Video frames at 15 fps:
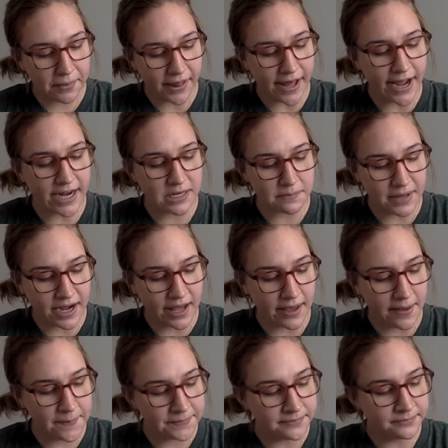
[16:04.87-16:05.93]
blind minute,
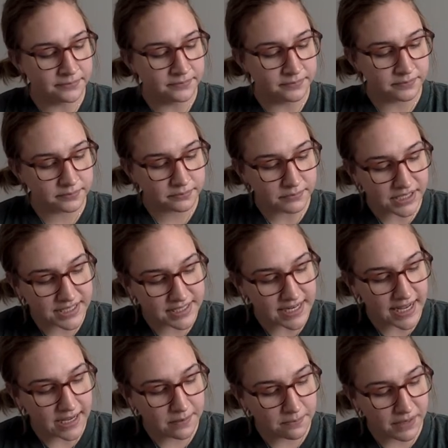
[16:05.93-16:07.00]

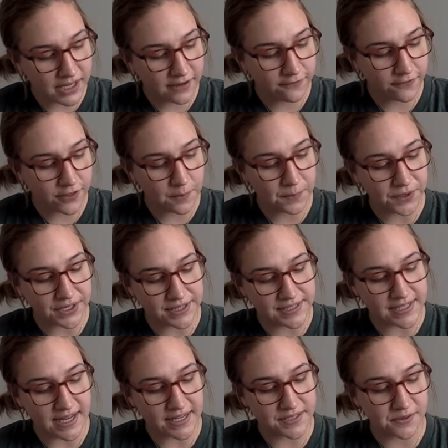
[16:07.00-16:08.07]
mistake Mig for the
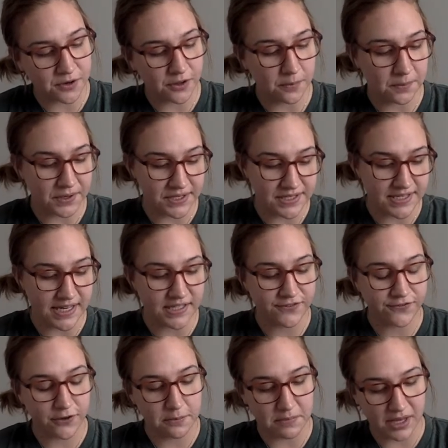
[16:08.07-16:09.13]
princess or the princess
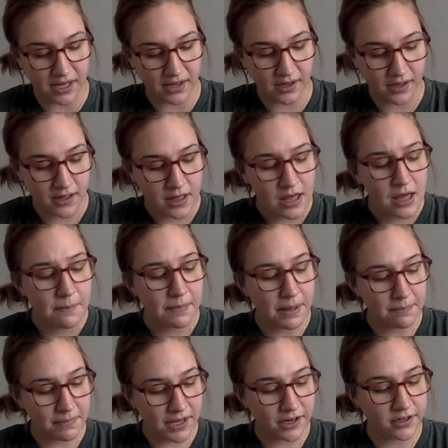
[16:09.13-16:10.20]
for Mig, but
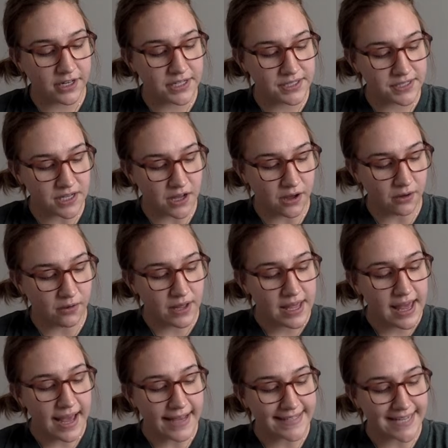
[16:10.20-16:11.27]
Miggery-So,
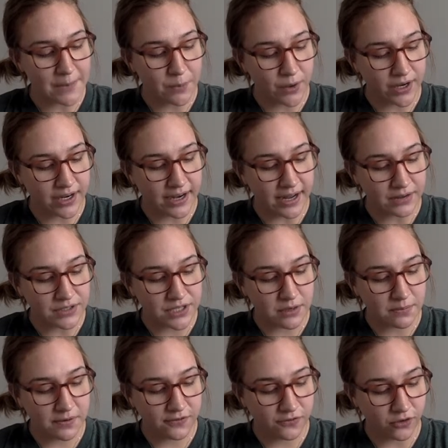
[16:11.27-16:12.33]
as I pointed out to you
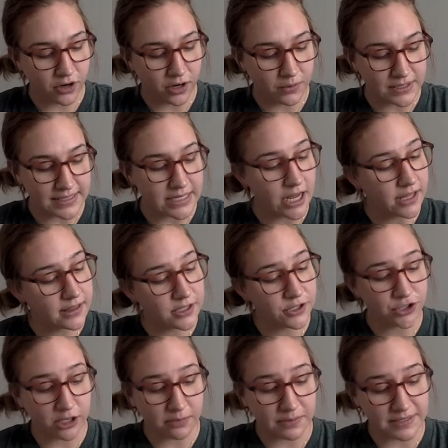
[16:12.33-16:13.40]
before, was not the
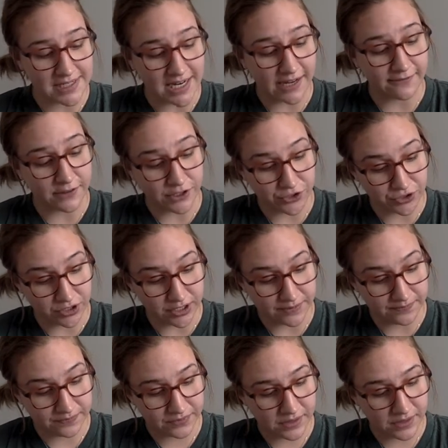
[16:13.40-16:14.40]
sharpest knife in the drawer.